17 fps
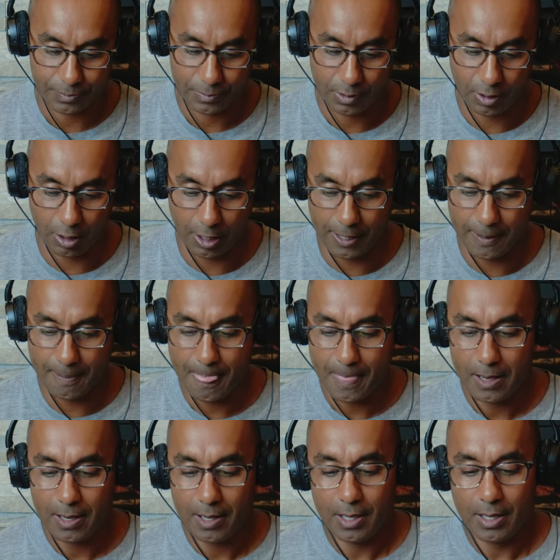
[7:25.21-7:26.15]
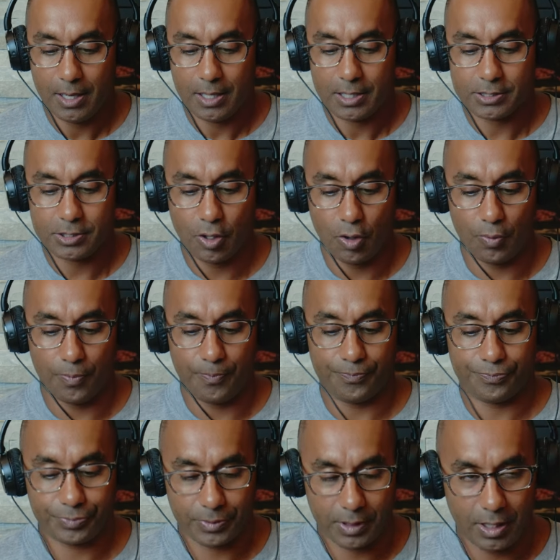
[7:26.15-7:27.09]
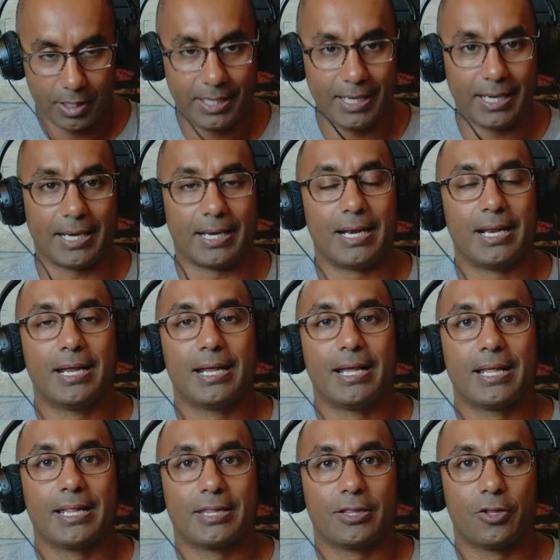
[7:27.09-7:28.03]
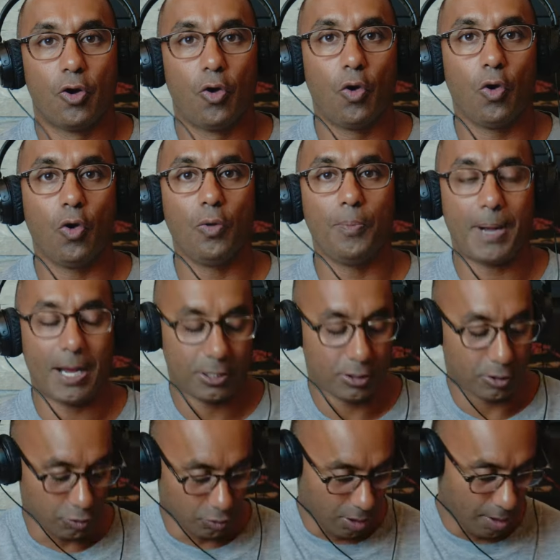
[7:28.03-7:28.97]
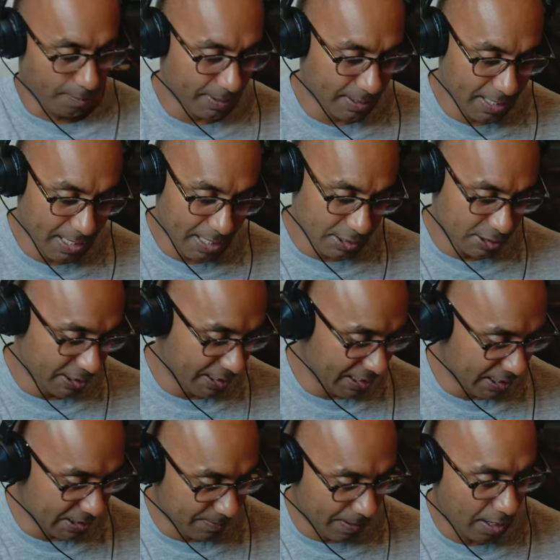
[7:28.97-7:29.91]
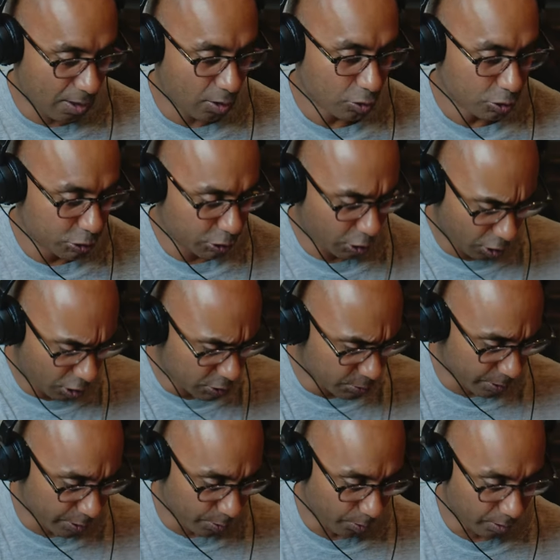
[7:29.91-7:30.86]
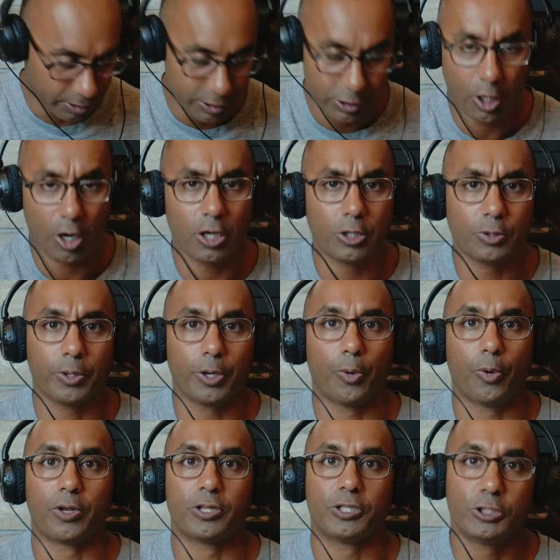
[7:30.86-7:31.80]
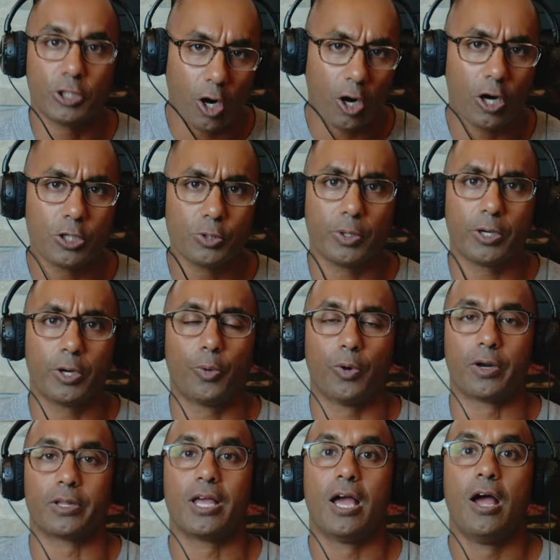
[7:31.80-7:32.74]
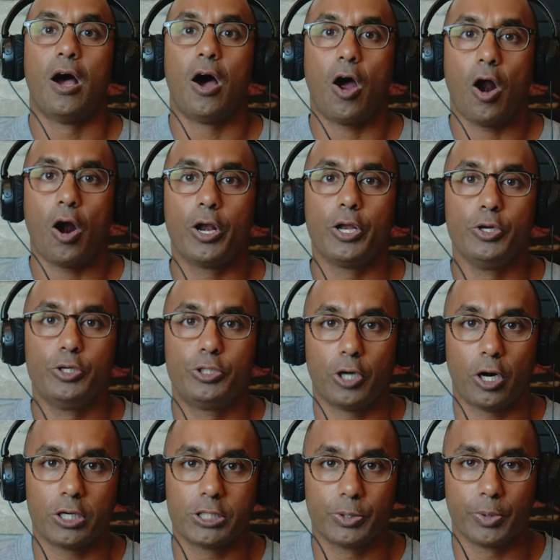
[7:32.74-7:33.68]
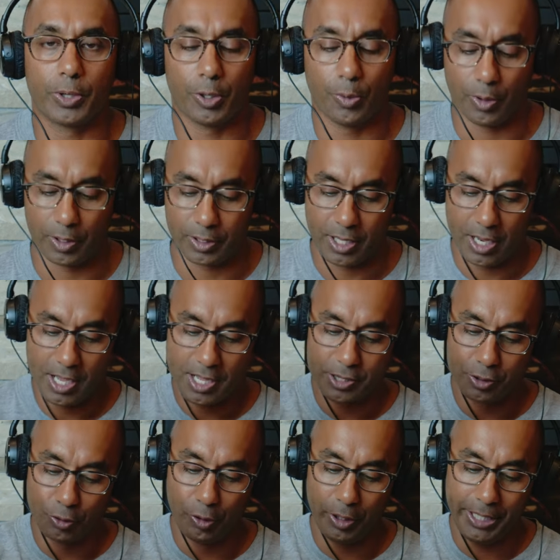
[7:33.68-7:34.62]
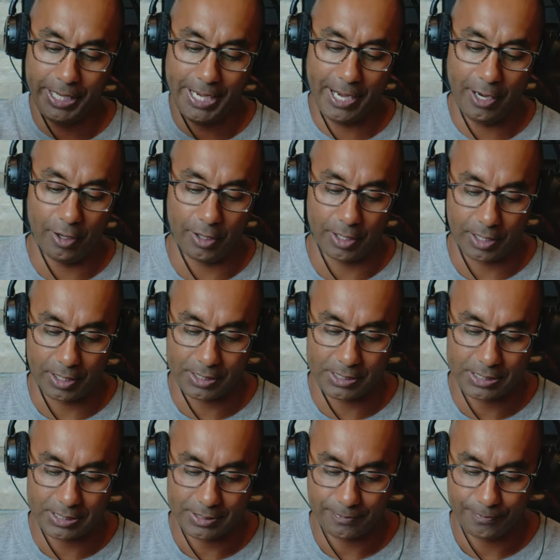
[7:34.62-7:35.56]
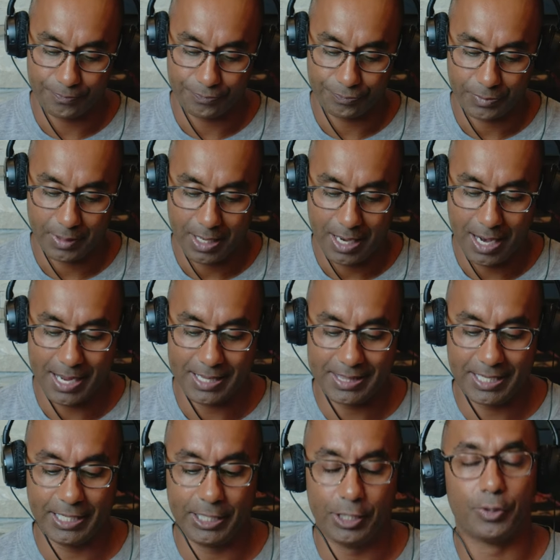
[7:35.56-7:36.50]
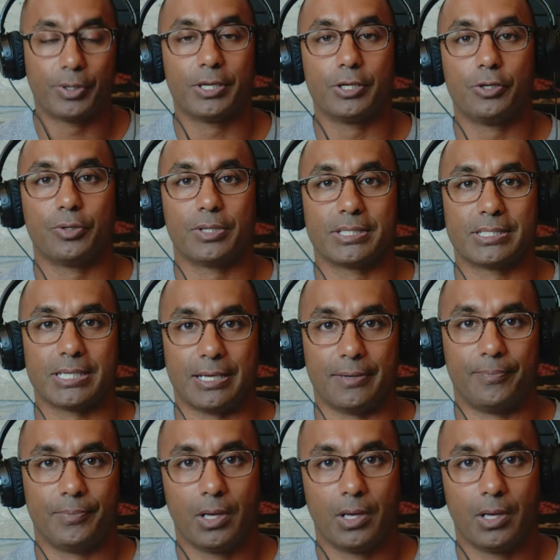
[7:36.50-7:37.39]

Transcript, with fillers: All right? So again, the whole mantra, rubbing that genie's bottle, charge what you're worth, charge what you're worth, charge what you're worth. Are you charging what you're worth? Three areas I think you can do this in.